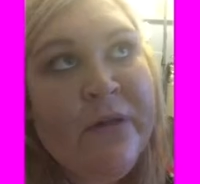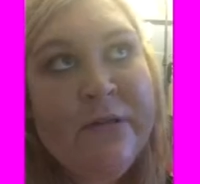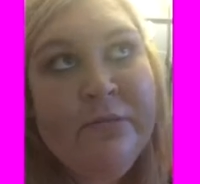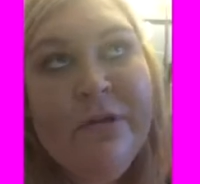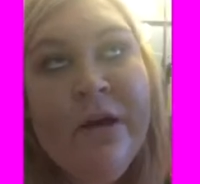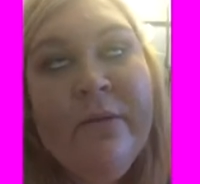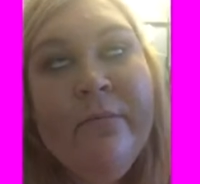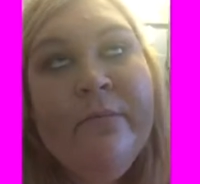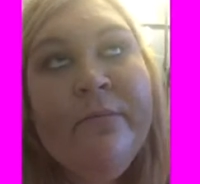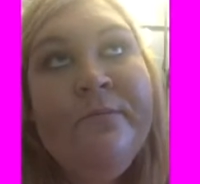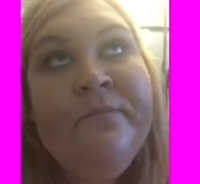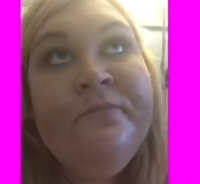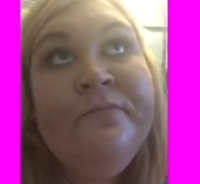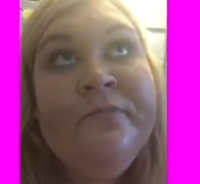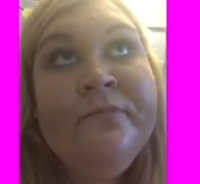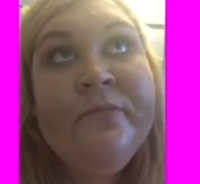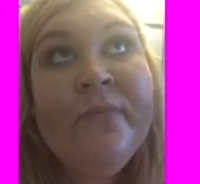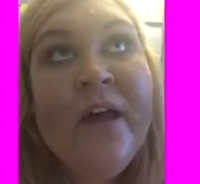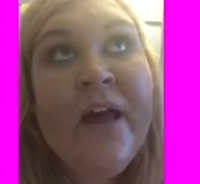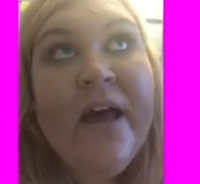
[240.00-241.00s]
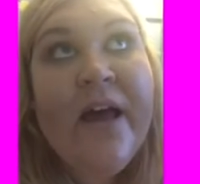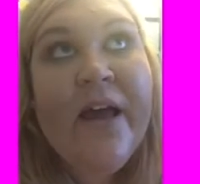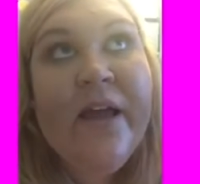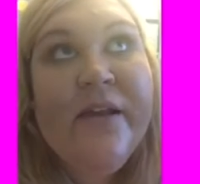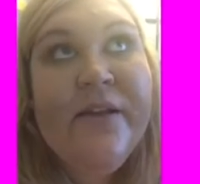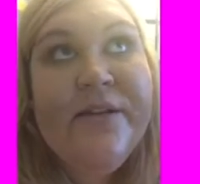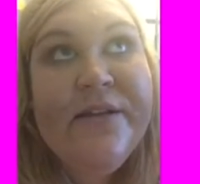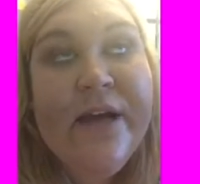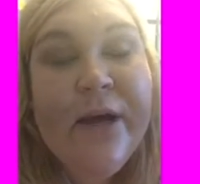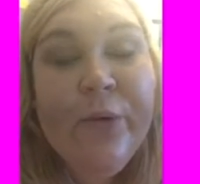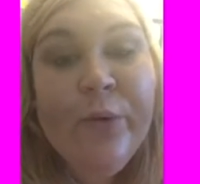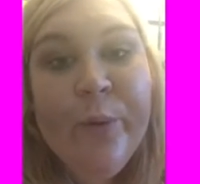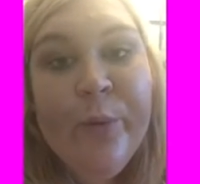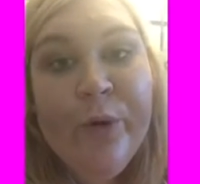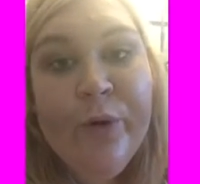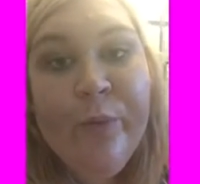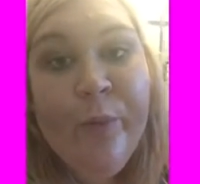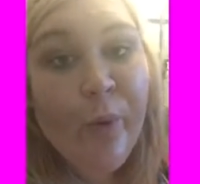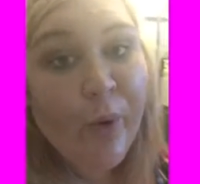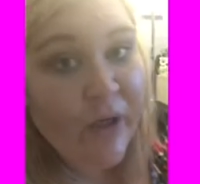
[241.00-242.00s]
because Mum and Dad were
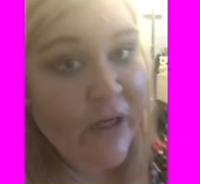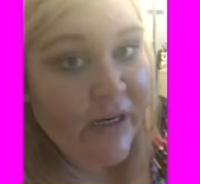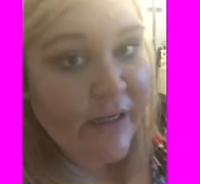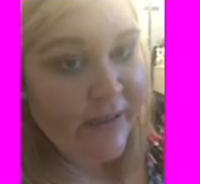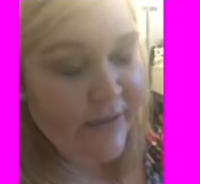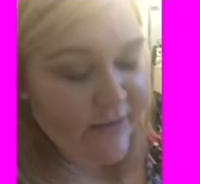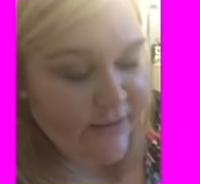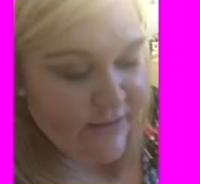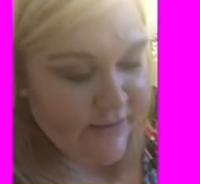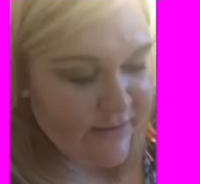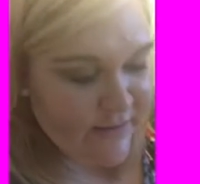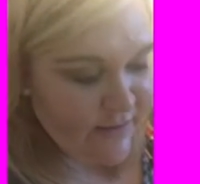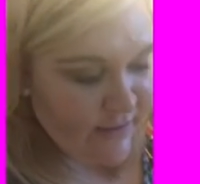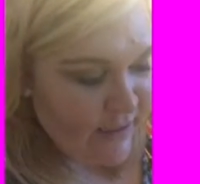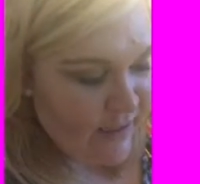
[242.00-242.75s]
both born in England.